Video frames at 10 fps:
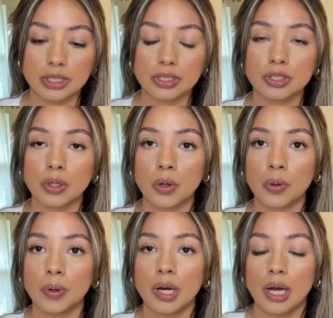So
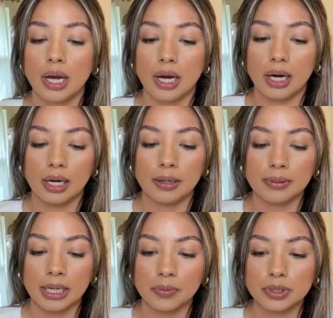
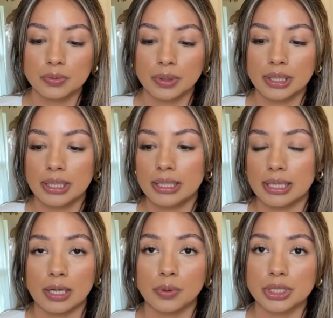that was one thing that I
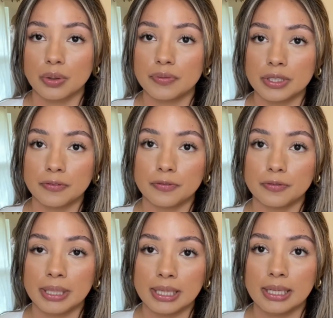wish I would have done
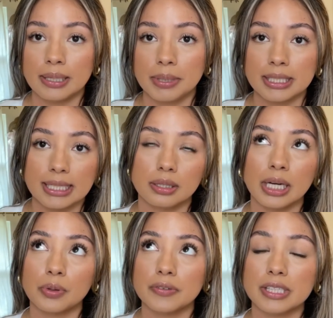beginning, because that
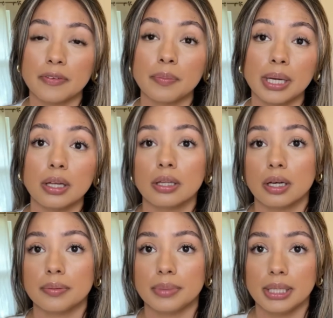would have saved me a lot of
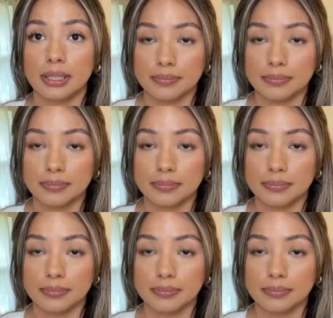money.